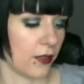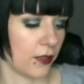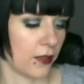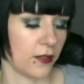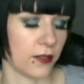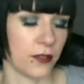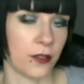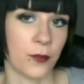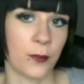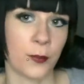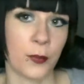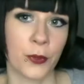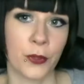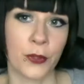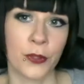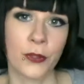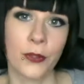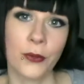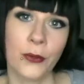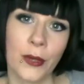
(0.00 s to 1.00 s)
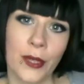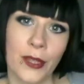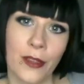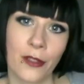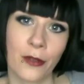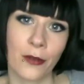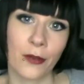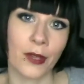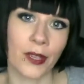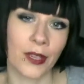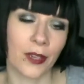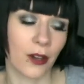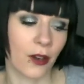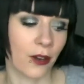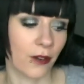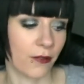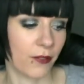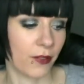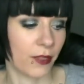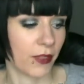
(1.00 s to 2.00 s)
This is book 2 and 3
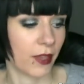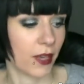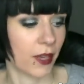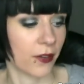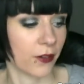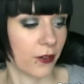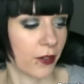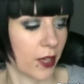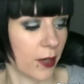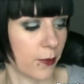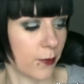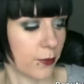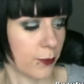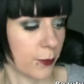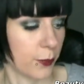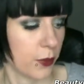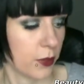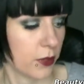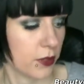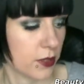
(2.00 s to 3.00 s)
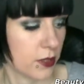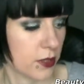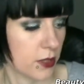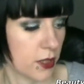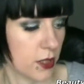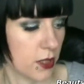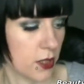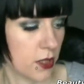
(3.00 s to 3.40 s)
of the Hunger Games books.